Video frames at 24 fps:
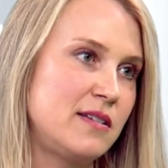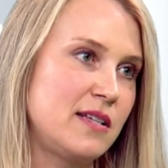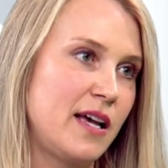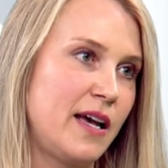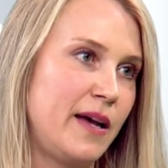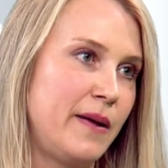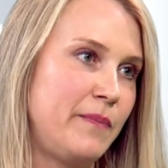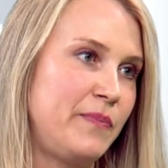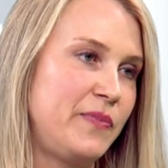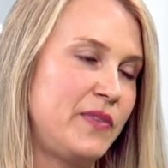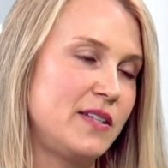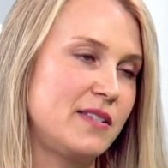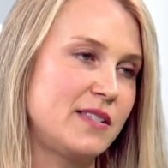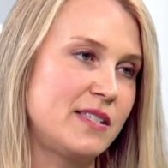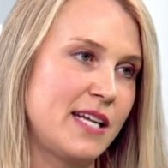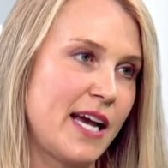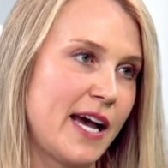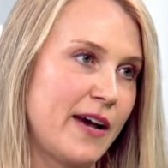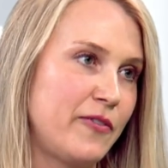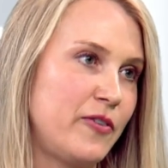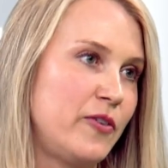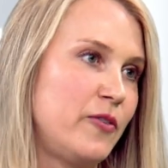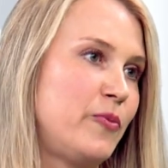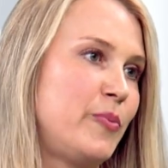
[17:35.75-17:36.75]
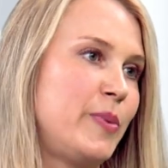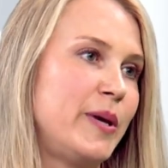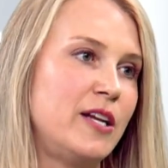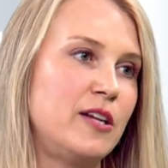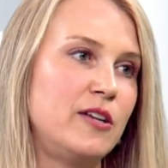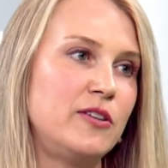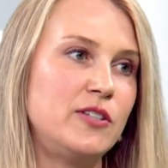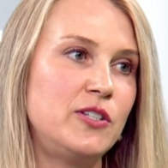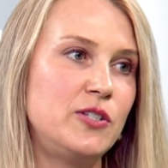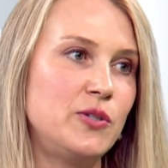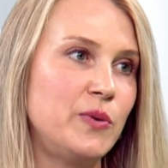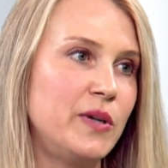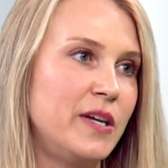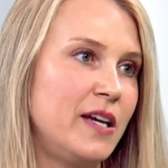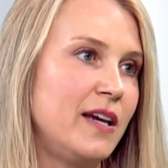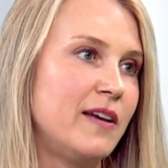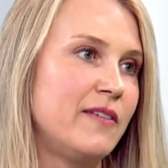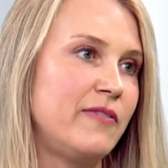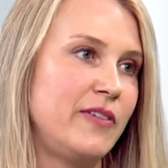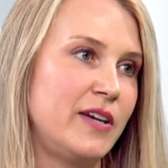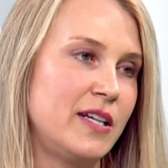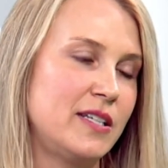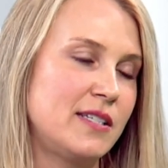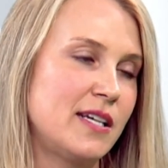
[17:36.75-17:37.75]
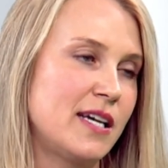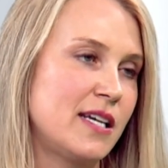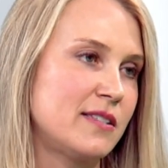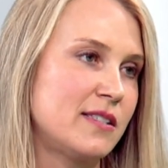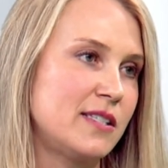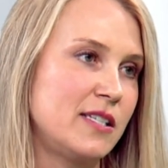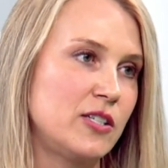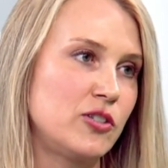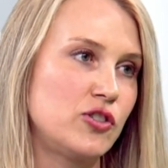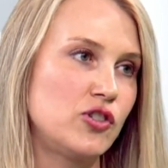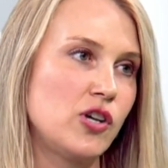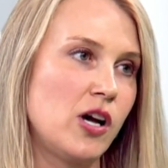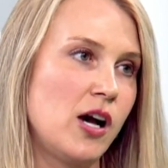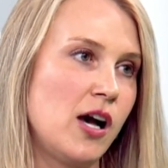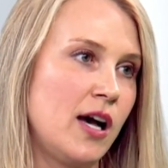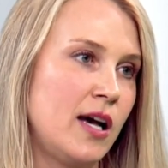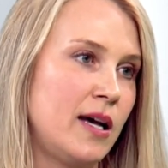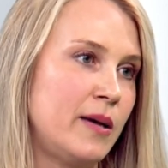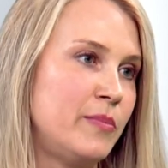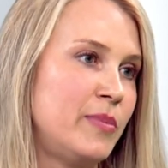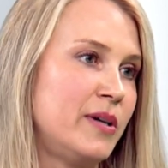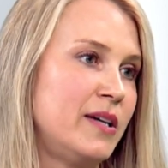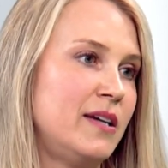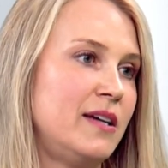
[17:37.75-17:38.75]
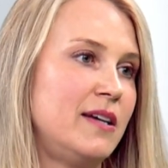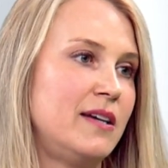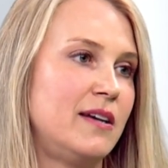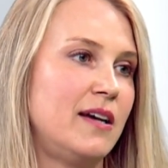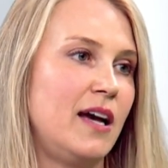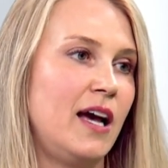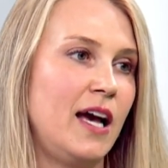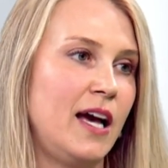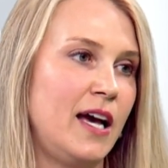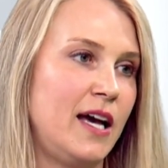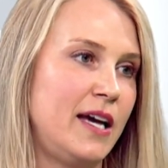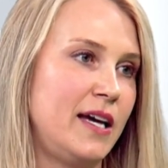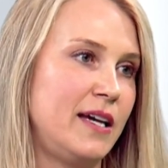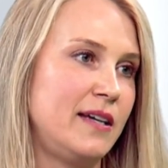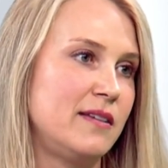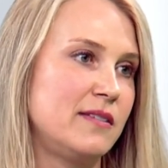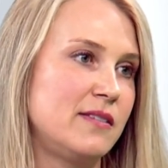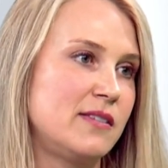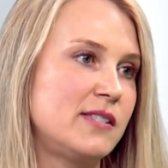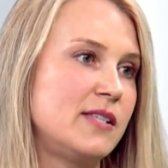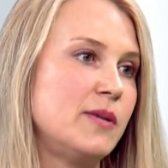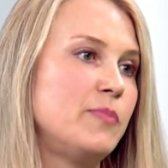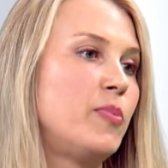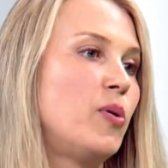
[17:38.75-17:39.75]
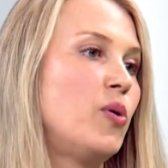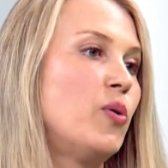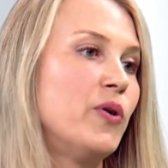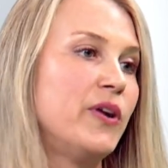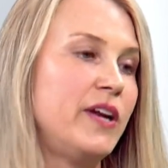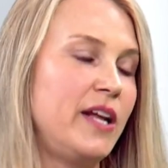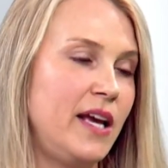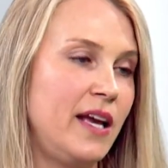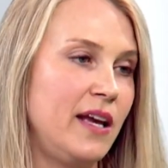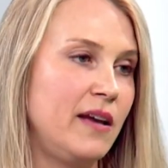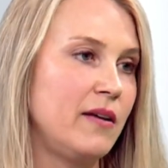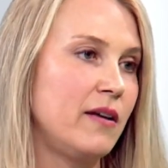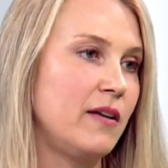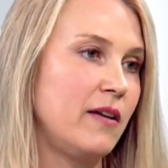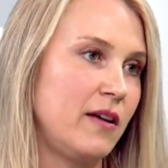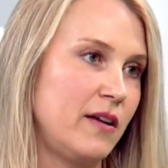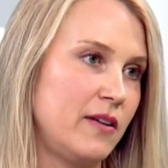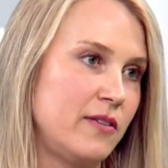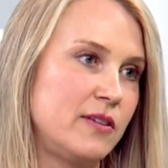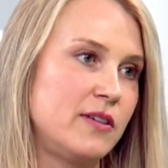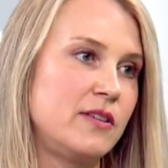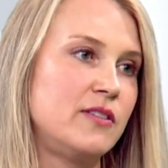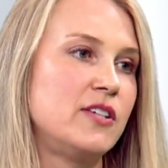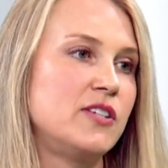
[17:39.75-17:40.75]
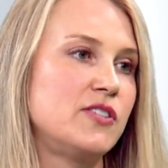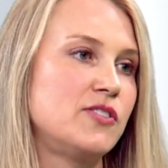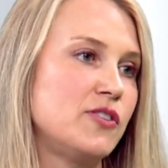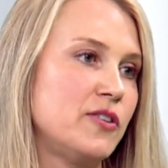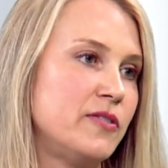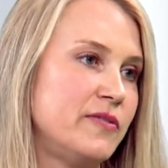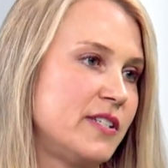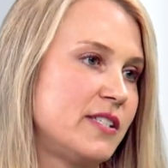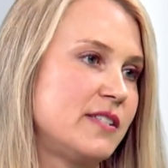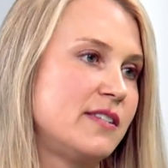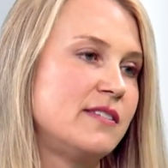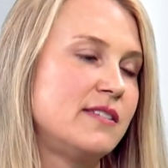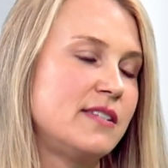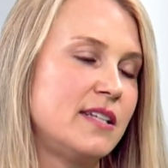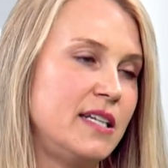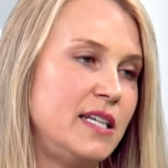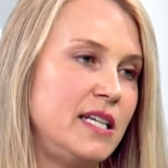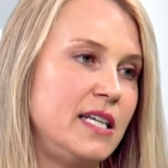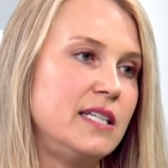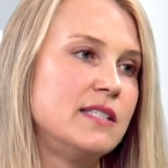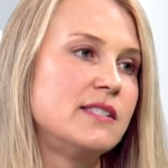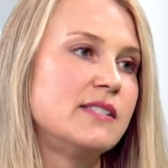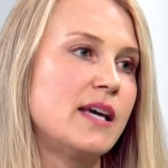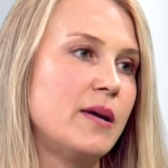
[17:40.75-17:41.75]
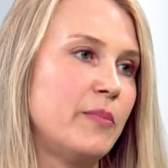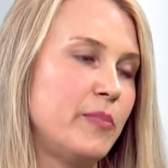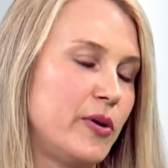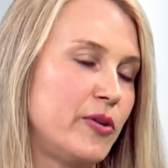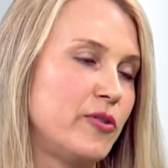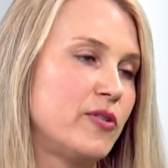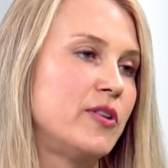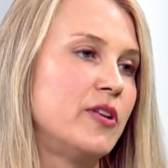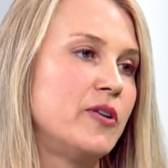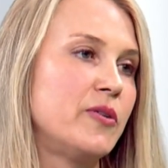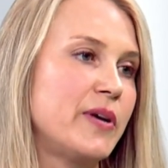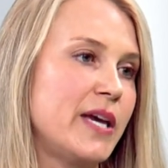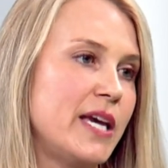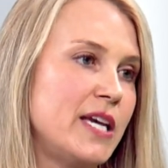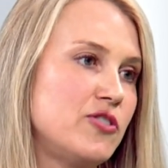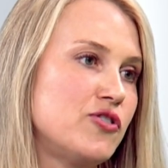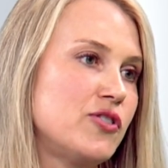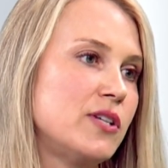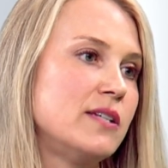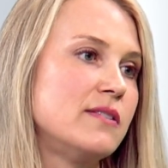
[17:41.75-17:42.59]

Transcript: um, the staff have been doing a fantastic job uh, supporting uh, the services and needs at both locations. So, how